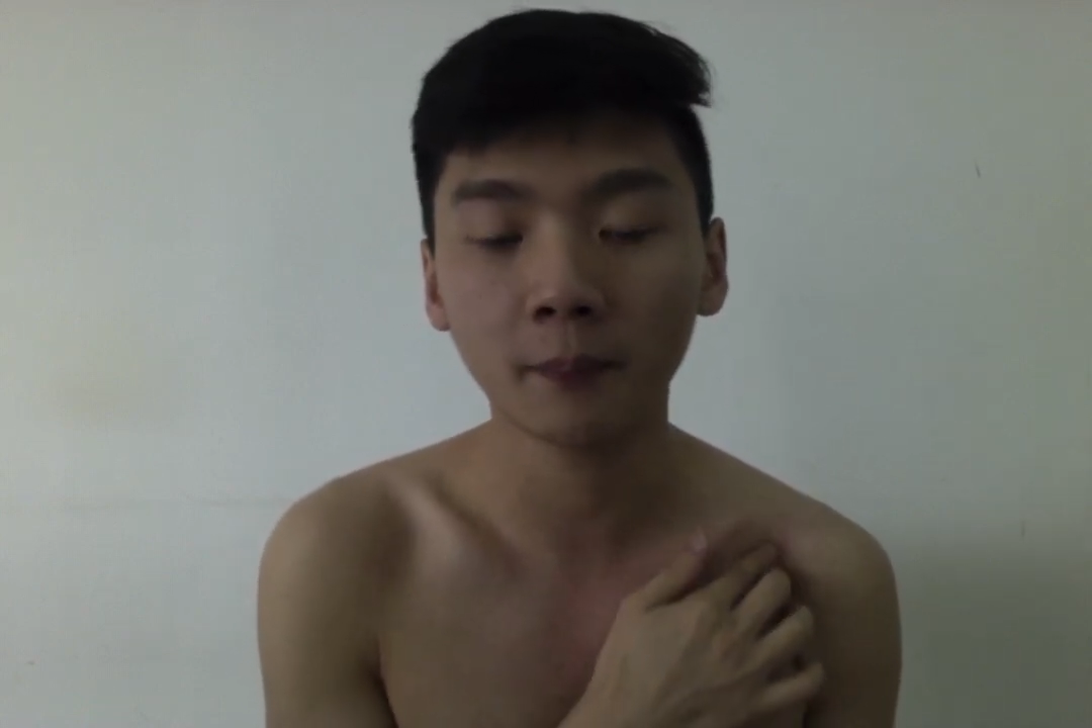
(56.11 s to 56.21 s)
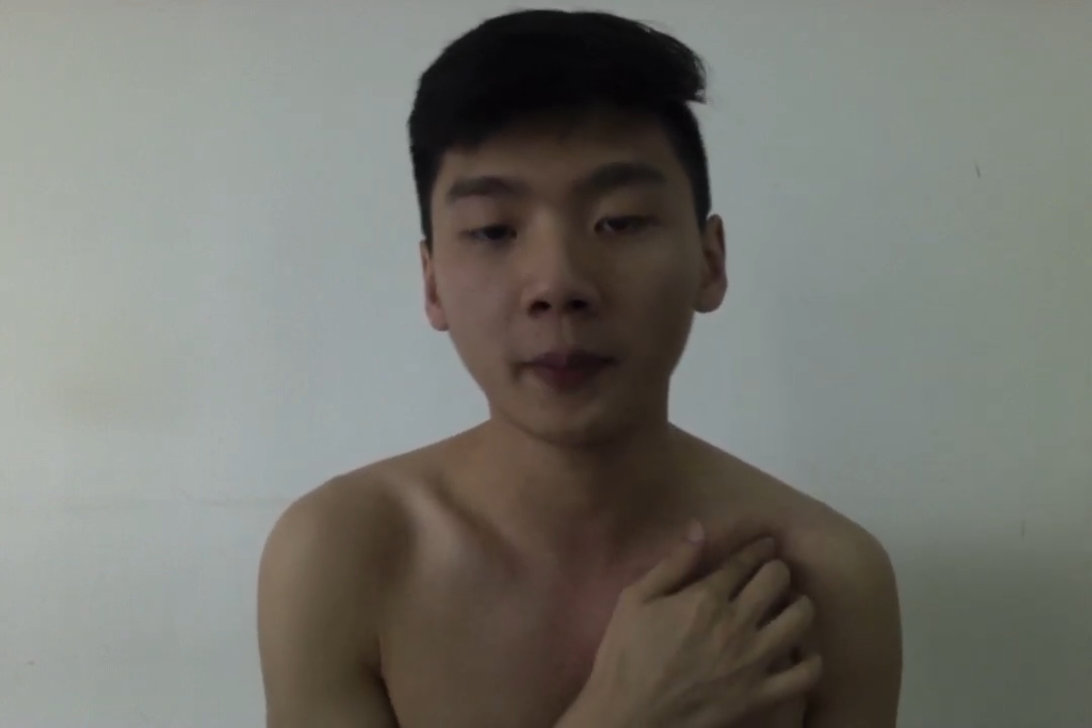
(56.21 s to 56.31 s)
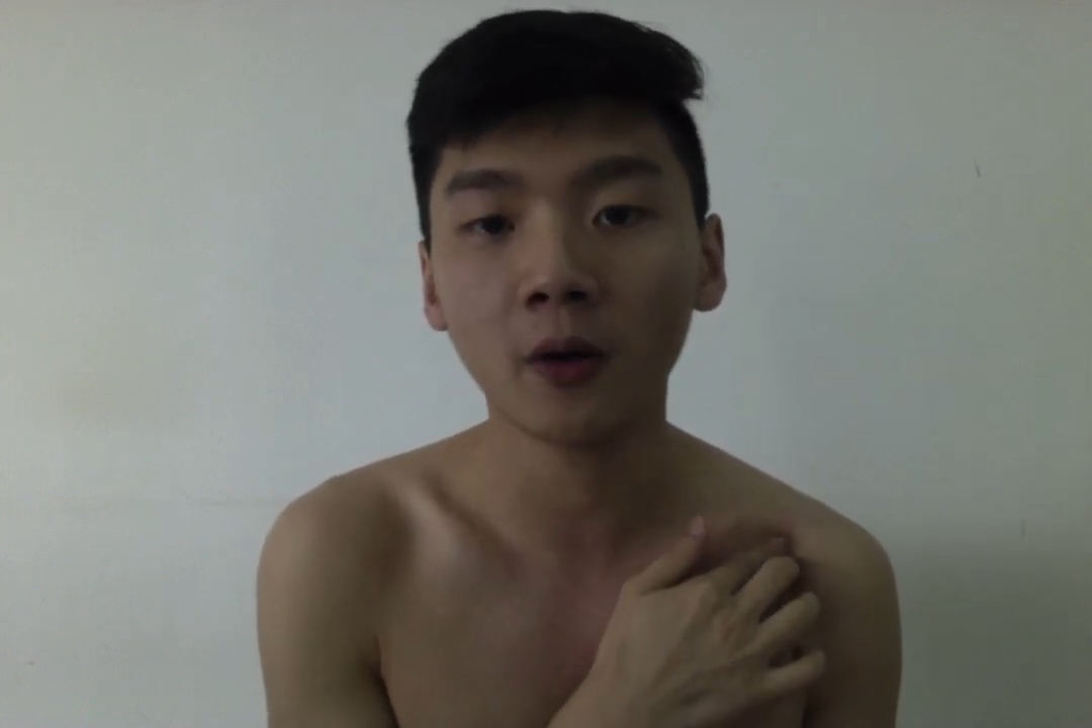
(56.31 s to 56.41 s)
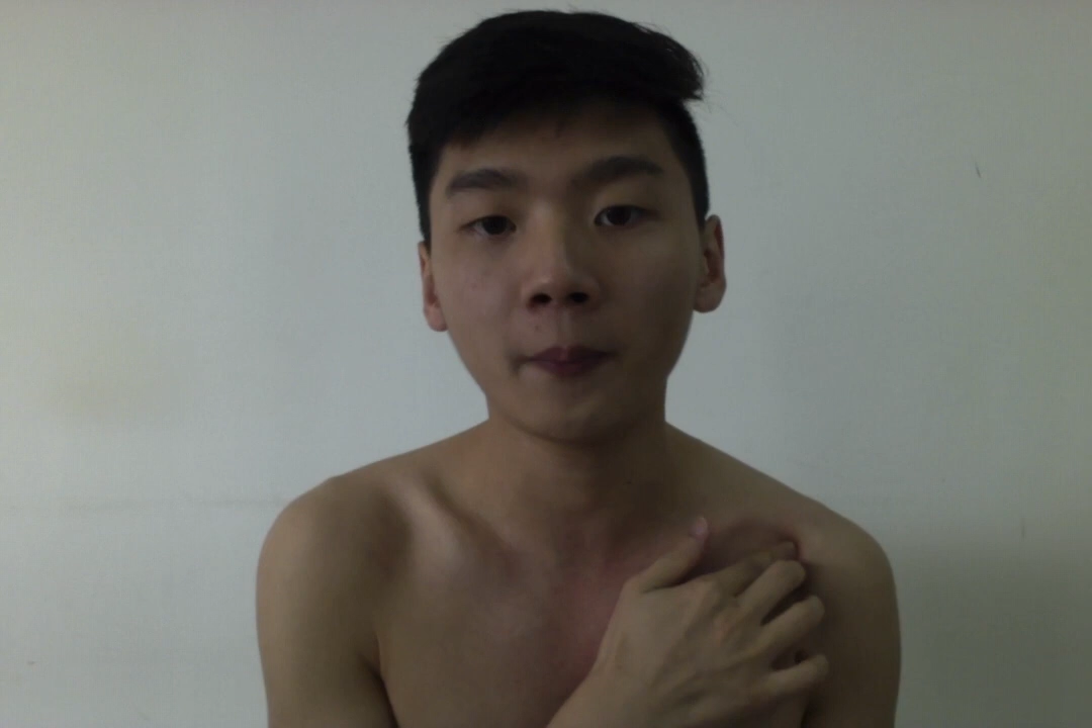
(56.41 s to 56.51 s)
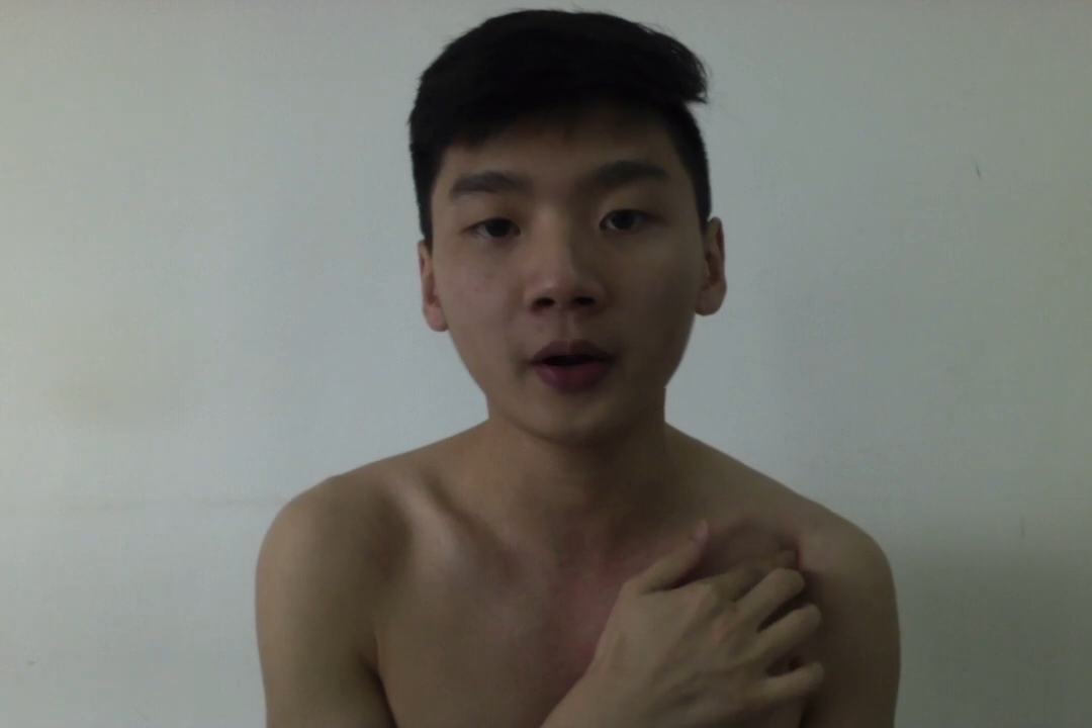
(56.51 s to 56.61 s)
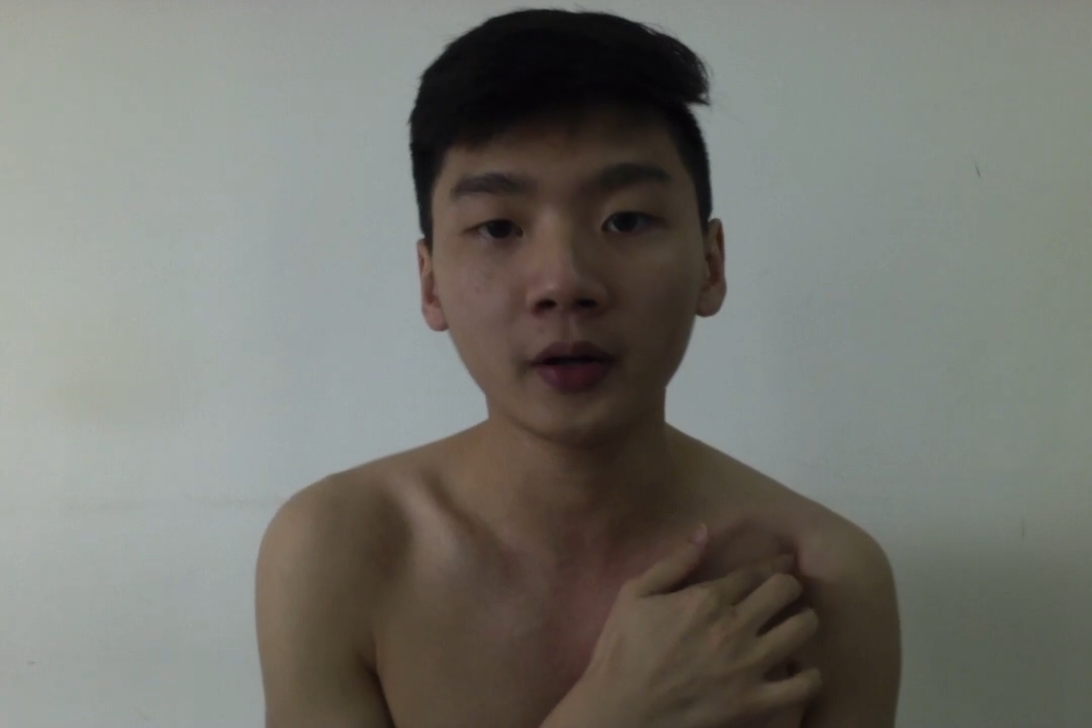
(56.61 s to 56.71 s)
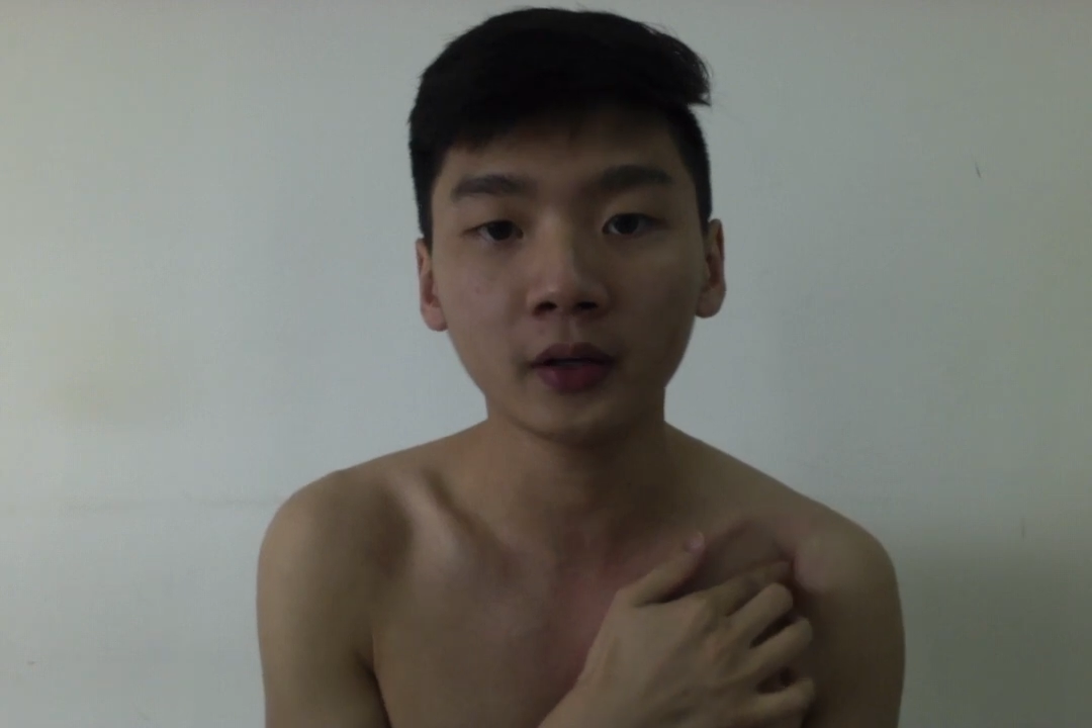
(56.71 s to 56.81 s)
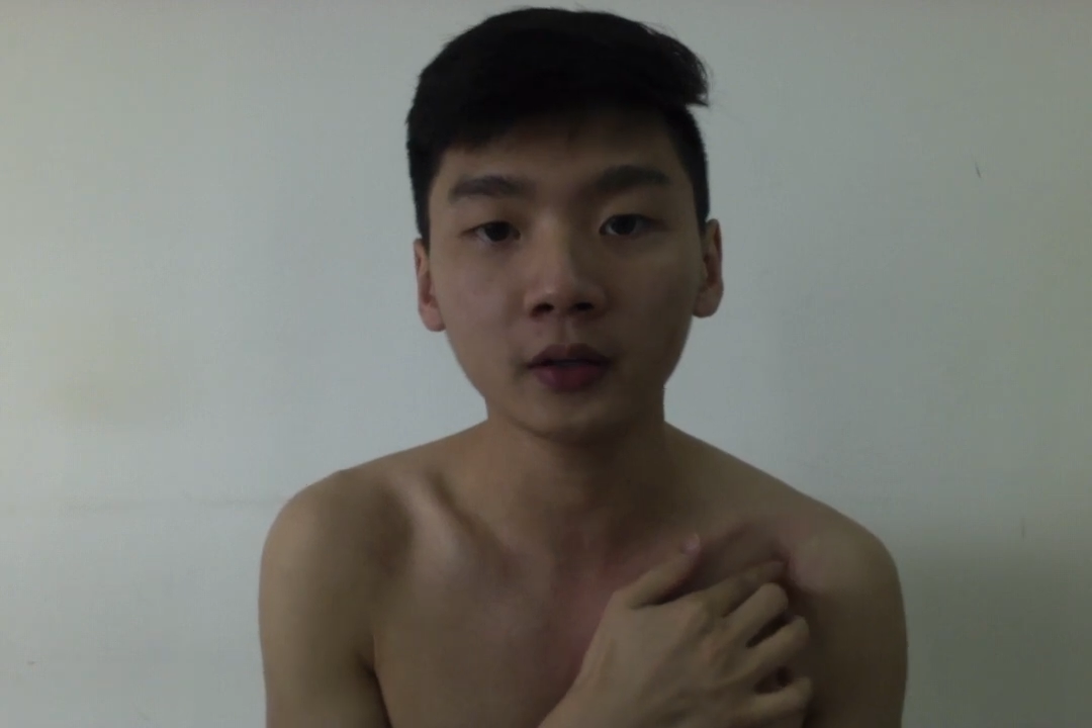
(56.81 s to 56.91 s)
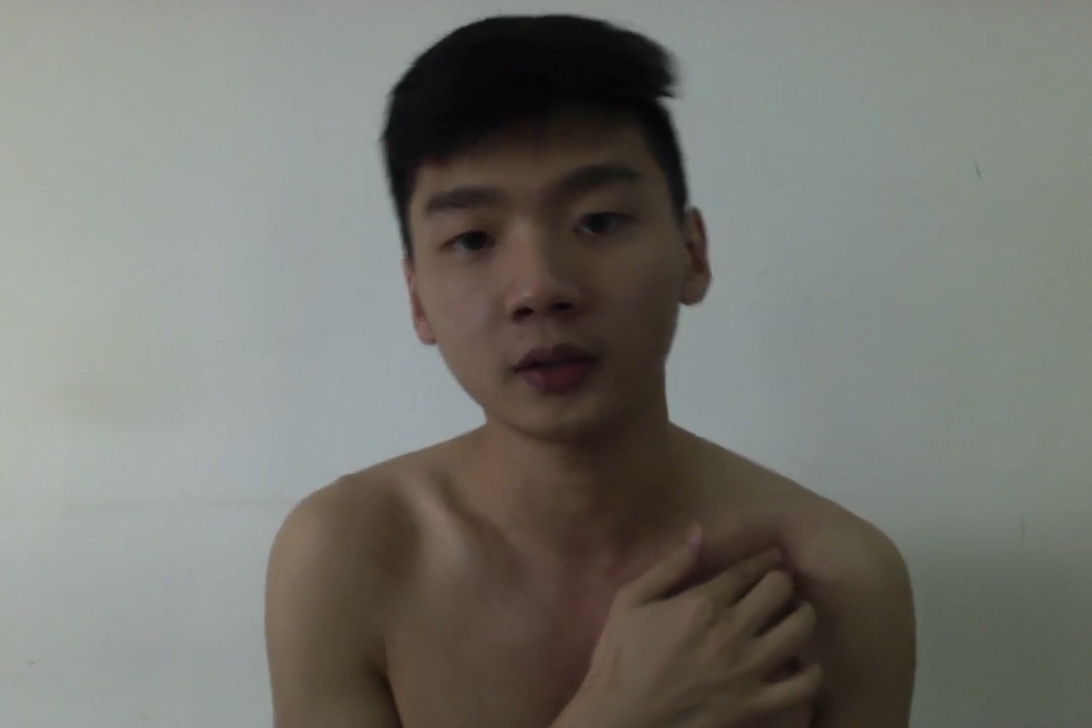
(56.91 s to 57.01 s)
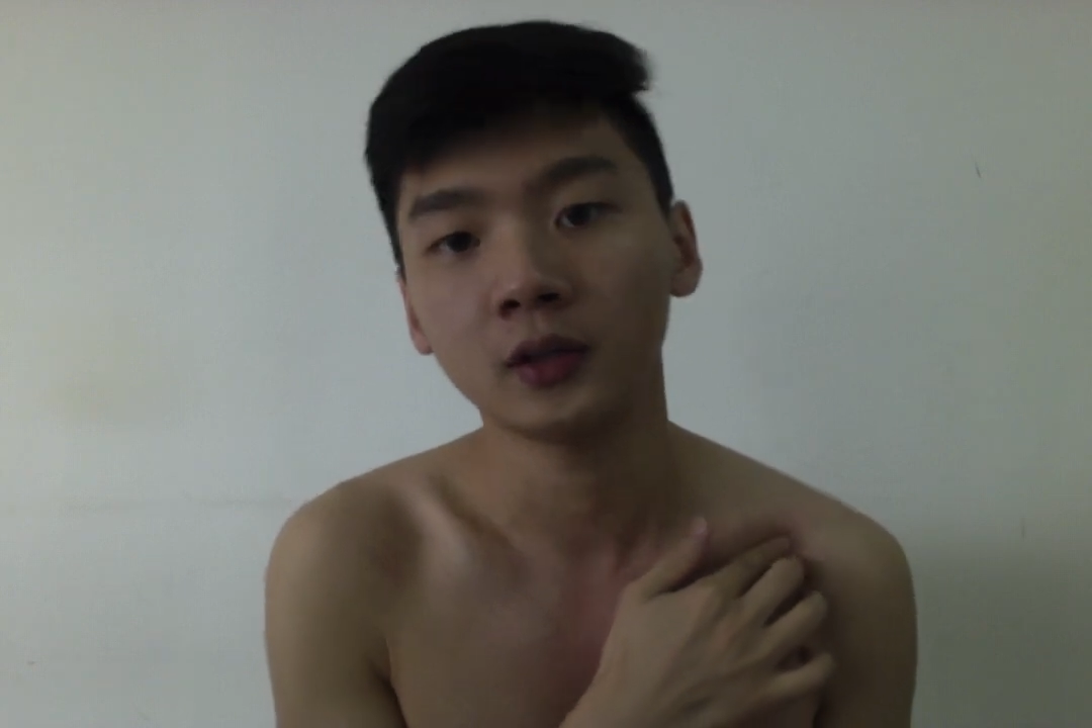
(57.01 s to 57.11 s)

palpate the